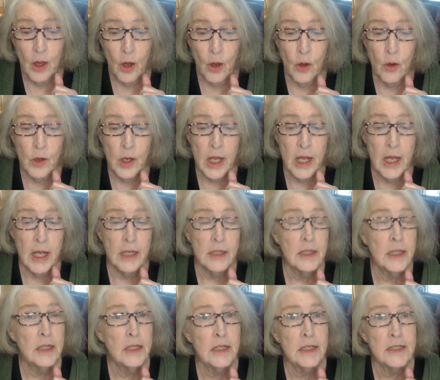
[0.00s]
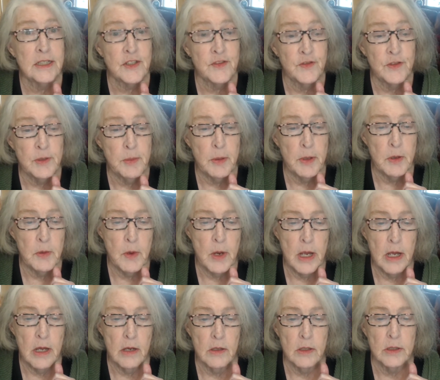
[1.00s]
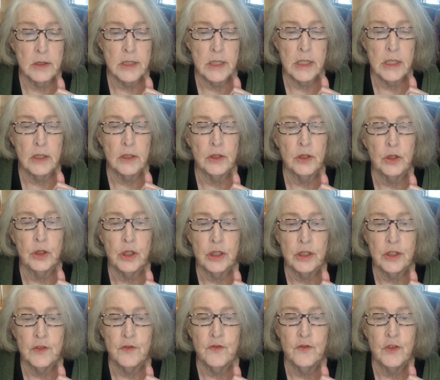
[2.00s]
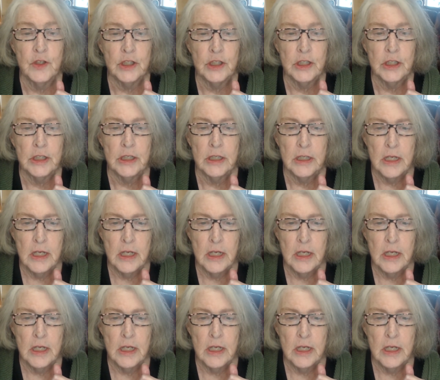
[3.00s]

Okay, and then let's flip it around and take a look at the villain.